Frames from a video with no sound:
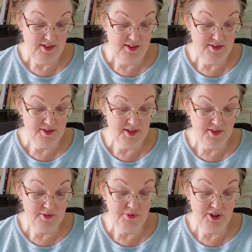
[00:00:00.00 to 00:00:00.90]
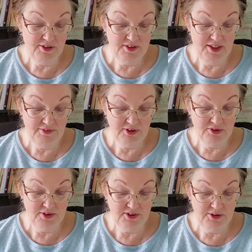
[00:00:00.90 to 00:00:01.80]
it says, We are never
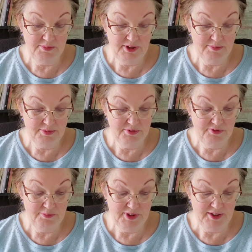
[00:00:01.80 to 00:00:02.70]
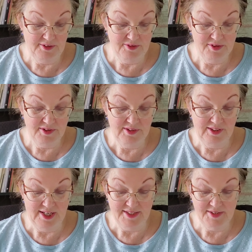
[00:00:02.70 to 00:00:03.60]
going to be approved by others in the
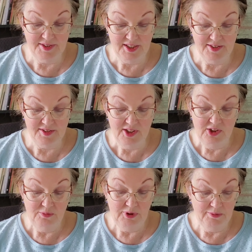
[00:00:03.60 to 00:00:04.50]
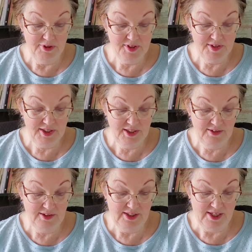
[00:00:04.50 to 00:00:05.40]
last days. We will see in
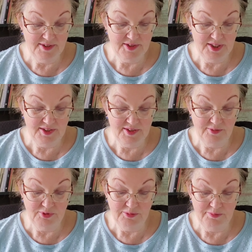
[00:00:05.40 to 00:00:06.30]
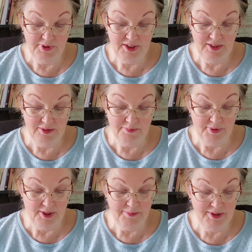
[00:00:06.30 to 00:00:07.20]
the last days it will be an
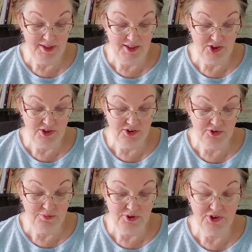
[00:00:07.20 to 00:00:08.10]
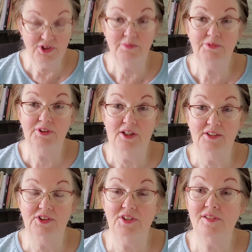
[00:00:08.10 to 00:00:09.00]
abomination to worship
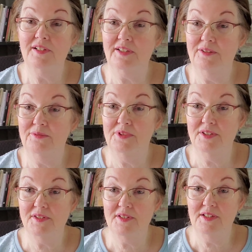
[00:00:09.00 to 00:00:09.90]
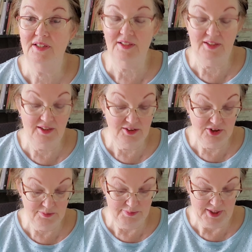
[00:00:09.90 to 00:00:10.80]
God, just like it was in
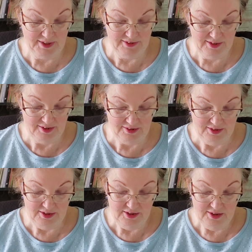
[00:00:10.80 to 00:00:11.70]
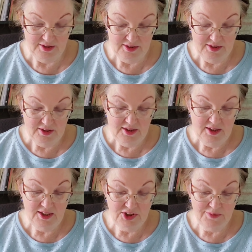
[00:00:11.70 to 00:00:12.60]
Egypt back then.
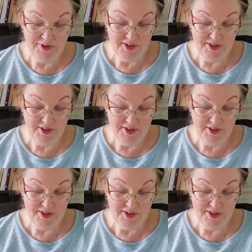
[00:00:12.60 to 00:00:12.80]
Egypt